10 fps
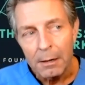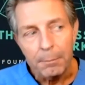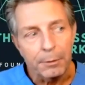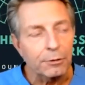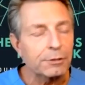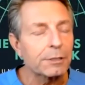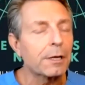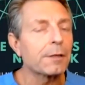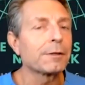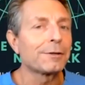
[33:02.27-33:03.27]
But there's
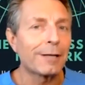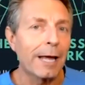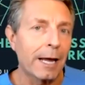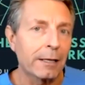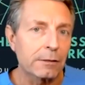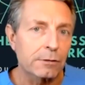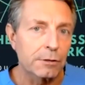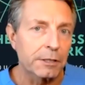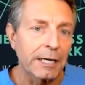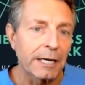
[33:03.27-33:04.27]
another little gang that's
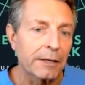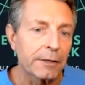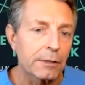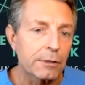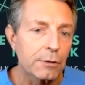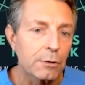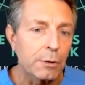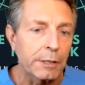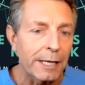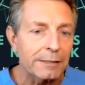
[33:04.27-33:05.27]
lurking in there
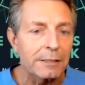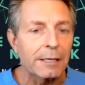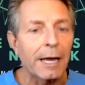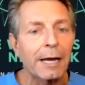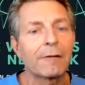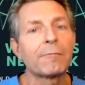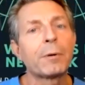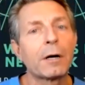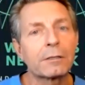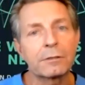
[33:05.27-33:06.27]
too, and that's a gang of
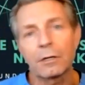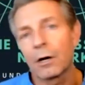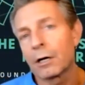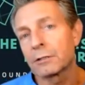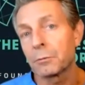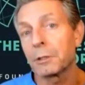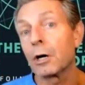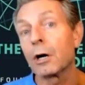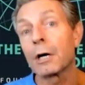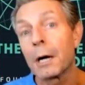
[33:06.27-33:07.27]
bugs that cause what we
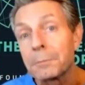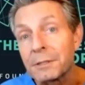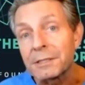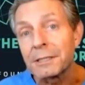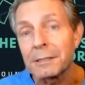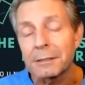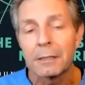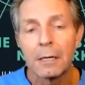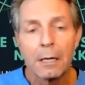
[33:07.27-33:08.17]
call gum disease.